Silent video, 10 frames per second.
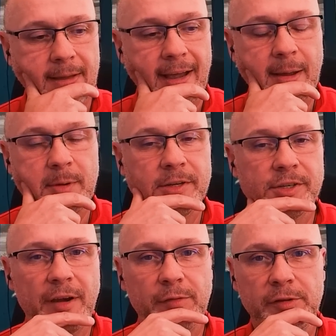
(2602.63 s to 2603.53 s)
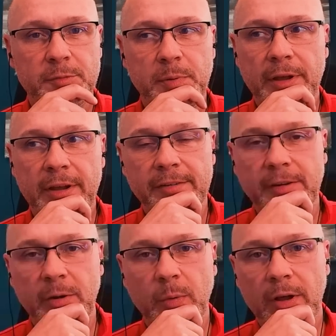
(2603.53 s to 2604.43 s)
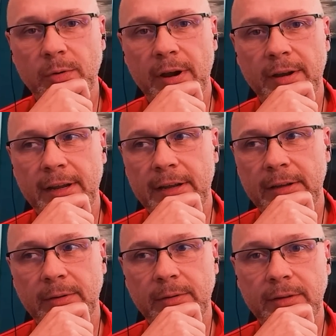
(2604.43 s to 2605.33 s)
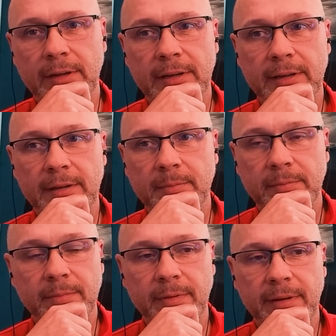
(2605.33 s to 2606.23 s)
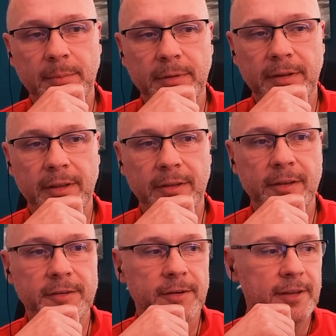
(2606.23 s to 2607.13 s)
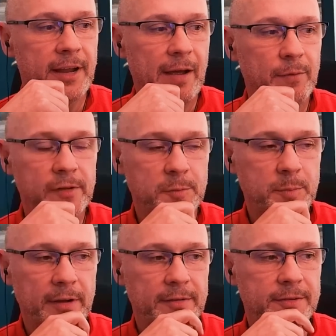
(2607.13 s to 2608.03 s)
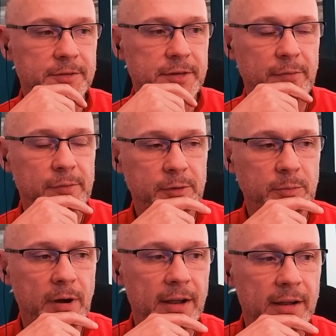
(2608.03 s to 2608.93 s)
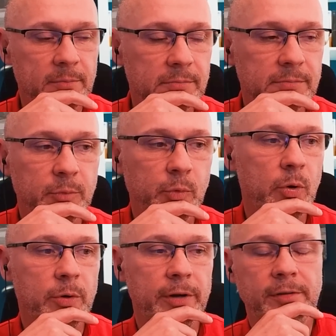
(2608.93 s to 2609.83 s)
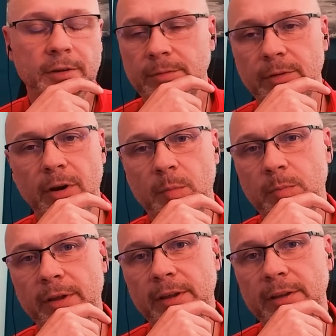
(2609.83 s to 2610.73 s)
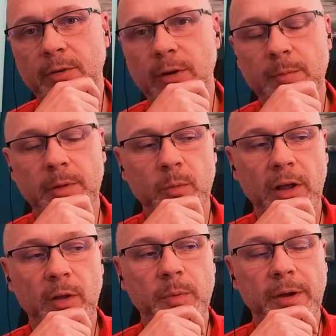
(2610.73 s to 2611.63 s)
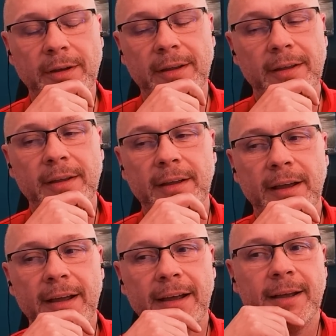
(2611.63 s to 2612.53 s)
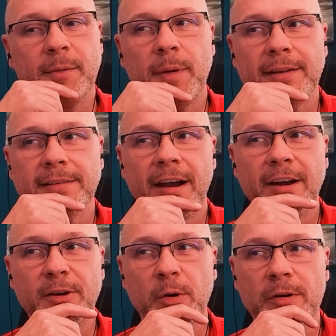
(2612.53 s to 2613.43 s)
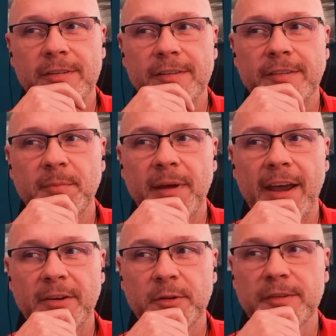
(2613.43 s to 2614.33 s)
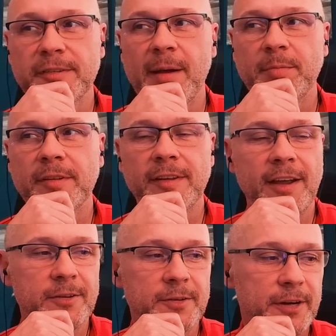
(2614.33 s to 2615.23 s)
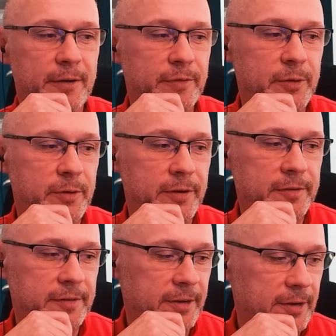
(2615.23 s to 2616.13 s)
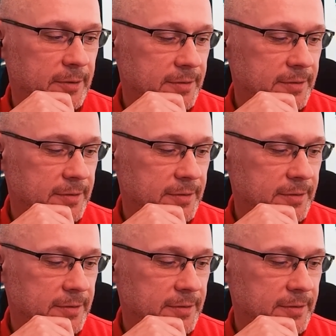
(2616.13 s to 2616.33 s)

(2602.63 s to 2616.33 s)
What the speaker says: I mean, Scheffler's playing so well right now. These are the obvious picks: Scheffler, Rahm, Rory. They're all playing incredibly well. But my dark horse is the man who snapped his ankle there a few years ago,